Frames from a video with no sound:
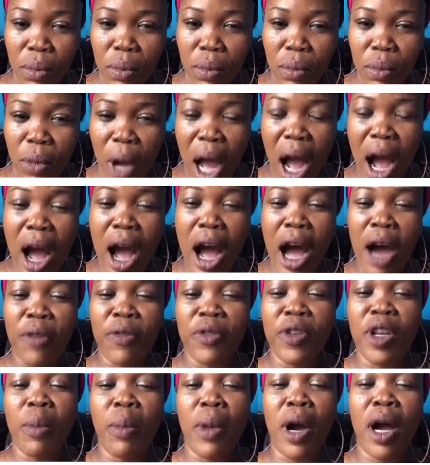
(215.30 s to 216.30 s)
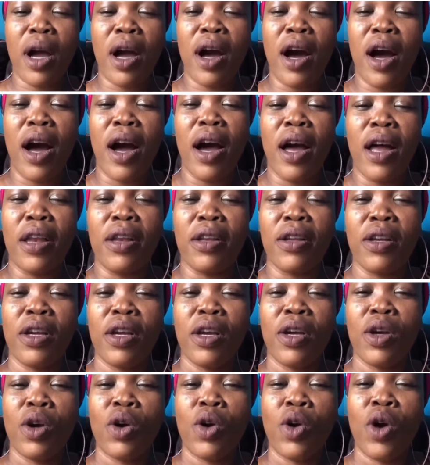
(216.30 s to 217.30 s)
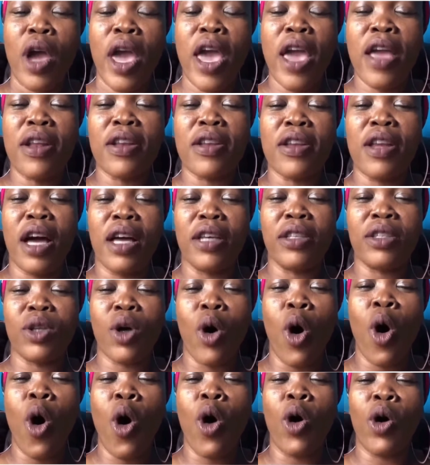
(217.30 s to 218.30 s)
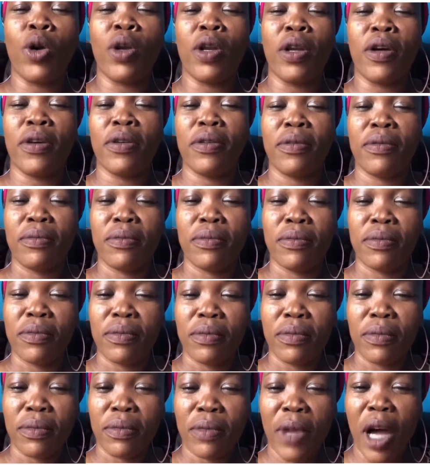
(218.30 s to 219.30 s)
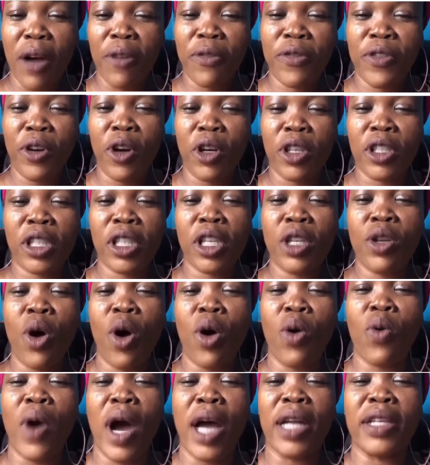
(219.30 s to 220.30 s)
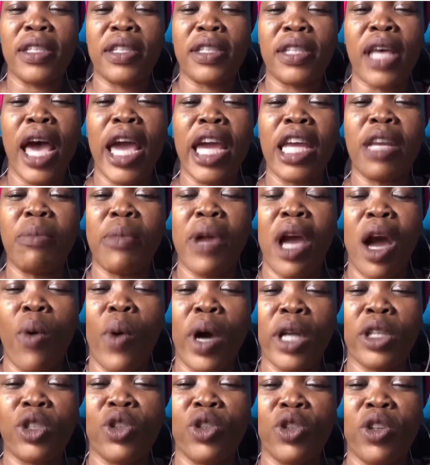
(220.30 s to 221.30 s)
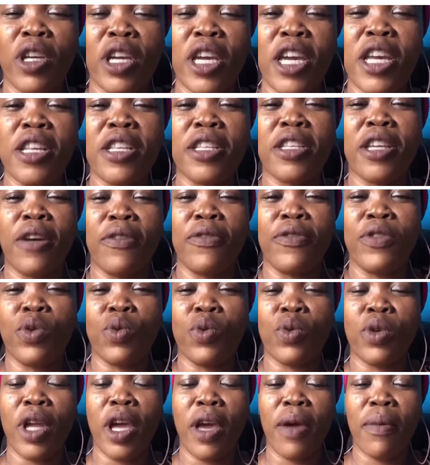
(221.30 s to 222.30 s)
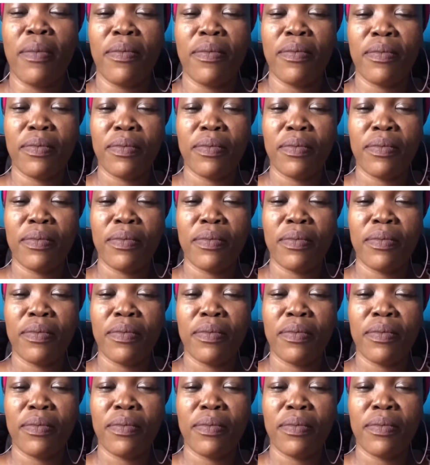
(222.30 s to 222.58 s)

And have them a call elders hall and figure sit down one side, me and watch you interview them.